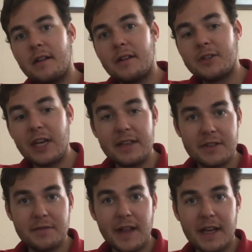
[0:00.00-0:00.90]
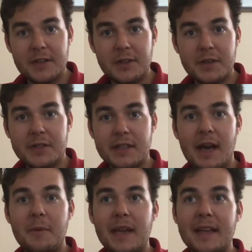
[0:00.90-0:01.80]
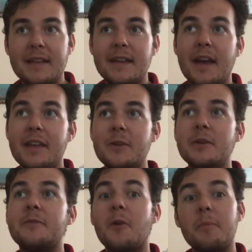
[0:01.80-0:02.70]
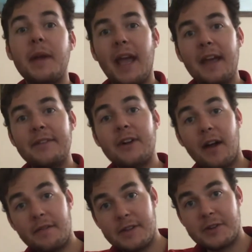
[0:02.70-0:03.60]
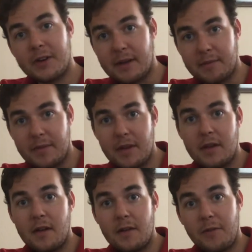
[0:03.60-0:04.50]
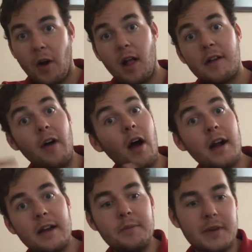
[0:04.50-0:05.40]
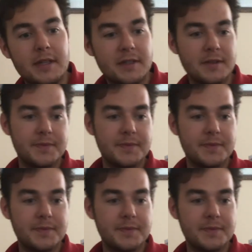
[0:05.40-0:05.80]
change in flight controls so that we get a uniform behavior of the trim for all of our inputs.